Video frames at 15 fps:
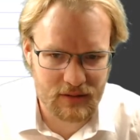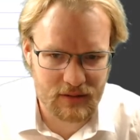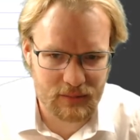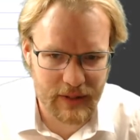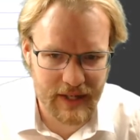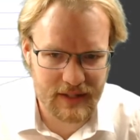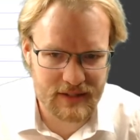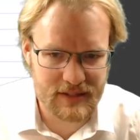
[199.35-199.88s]

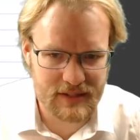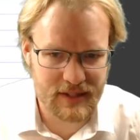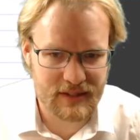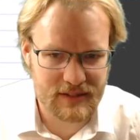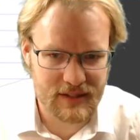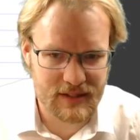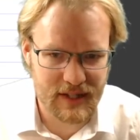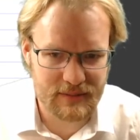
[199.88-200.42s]
Minus 6
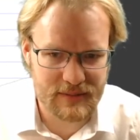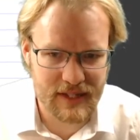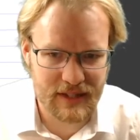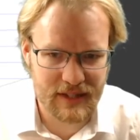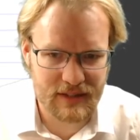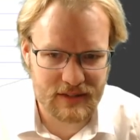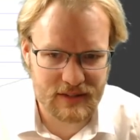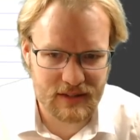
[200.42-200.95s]
times
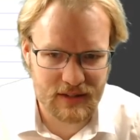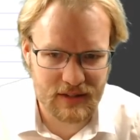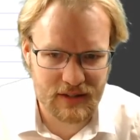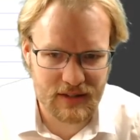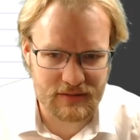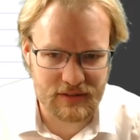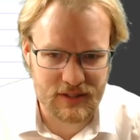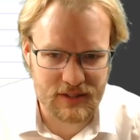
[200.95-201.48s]
x
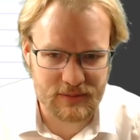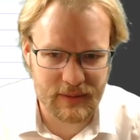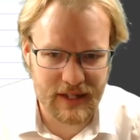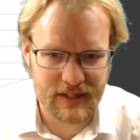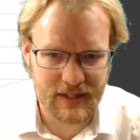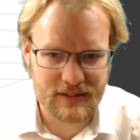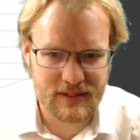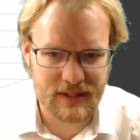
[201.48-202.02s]
gives us
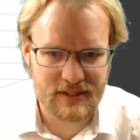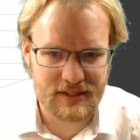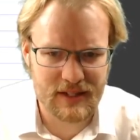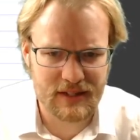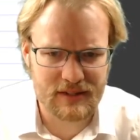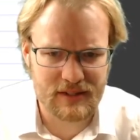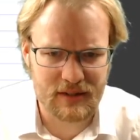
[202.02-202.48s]
minus 6x,